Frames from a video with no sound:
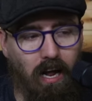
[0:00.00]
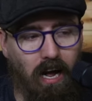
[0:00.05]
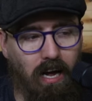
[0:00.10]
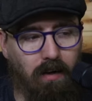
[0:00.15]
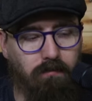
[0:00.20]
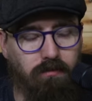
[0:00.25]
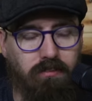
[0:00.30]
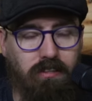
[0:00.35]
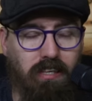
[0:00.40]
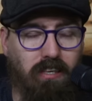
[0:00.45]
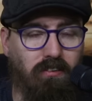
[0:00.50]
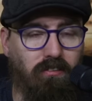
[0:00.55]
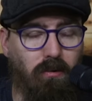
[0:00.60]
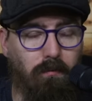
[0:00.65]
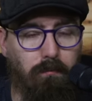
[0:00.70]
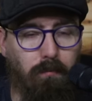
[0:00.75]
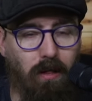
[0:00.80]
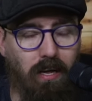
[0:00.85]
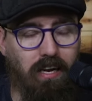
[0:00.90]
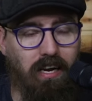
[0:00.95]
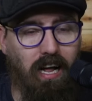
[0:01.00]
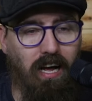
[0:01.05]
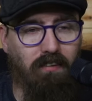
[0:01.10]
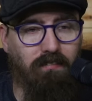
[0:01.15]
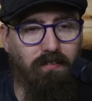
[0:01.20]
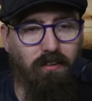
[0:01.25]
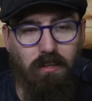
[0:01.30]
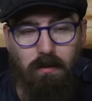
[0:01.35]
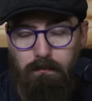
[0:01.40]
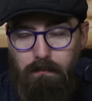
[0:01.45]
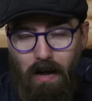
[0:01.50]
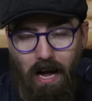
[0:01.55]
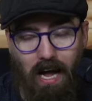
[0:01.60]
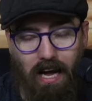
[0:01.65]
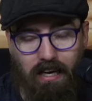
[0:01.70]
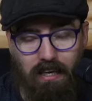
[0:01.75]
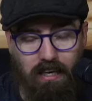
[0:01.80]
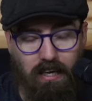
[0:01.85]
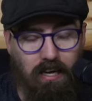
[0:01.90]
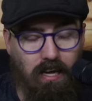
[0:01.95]
I'm sick of playing out from the
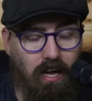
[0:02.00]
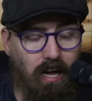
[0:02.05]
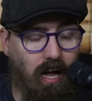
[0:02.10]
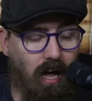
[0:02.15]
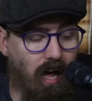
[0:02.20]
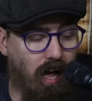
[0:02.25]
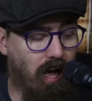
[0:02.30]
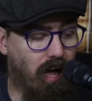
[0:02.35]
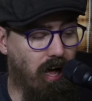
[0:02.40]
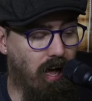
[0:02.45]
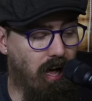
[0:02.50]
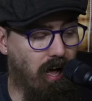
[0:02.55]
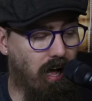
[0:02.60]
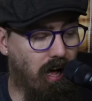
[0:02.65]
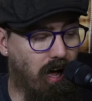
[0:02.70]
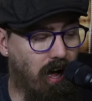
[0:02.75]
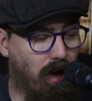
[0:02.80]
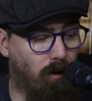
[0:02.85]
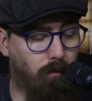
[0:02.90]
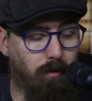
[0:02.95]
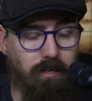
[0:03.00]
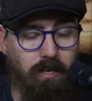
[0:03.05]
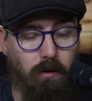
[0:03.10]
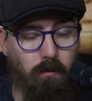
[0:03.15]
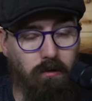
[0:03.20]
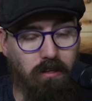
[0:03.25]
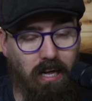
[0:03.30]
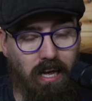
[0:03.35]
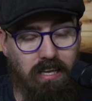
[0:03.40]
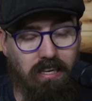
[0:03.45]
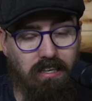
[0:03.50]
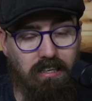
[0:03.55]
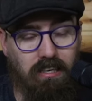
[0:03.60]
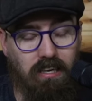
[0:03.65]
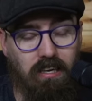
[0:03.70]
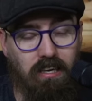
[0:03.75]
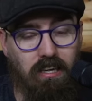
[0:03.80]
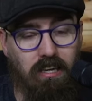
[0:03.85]
back, uh, I wish it would end.